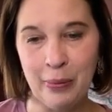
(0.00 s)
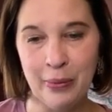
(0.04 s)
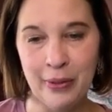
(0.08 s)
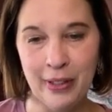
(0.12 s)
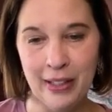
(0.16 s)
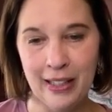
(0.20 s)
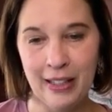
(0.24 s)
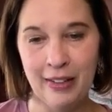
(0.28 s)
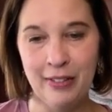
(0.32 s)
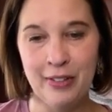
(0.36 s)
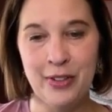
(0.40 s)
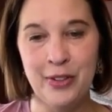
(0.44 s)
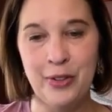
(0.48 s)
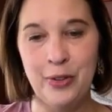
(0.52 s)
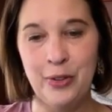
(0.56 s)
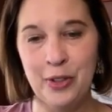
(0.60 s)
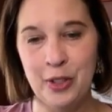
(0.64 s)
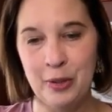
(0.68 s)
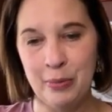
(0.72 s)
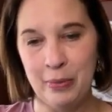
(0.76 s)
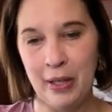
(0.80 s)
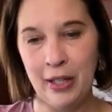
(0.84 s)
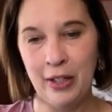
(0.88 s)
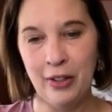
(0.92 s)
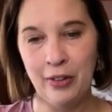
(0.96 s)
I love stewed
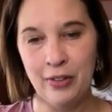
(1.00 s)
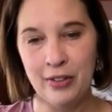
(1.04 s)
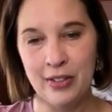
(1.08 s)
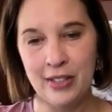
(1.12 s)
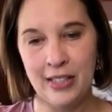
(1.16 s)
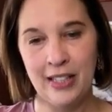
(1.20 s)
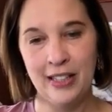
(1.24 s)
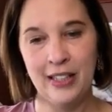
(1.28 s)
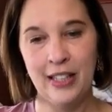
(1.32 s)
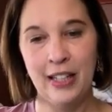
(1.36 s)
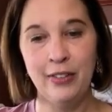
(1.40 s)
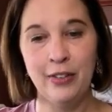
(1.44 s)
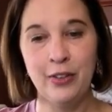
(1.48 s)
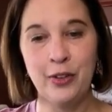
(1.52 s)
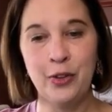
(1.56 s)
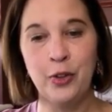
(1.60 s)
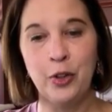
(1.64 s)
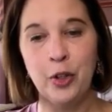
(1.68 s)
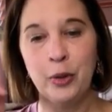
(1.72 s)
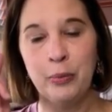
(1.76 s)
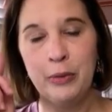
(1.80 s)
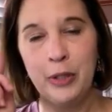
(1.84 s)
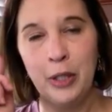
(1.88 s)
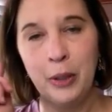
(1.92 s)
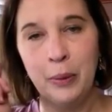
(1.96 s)
tomatoes, and I love
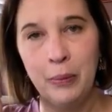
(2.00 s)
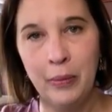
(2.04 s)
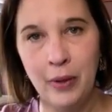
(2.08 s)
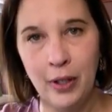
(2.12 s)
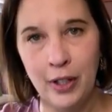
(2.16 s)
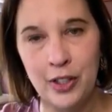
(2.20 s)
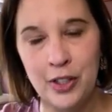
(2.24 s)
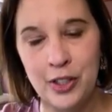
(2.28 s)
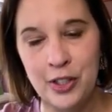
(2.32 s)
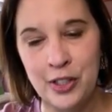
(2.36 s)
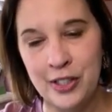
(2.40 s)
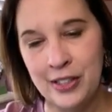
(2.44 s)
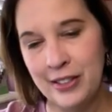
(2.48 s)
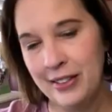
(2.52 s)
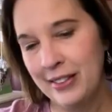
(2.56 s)
cornmeal mush.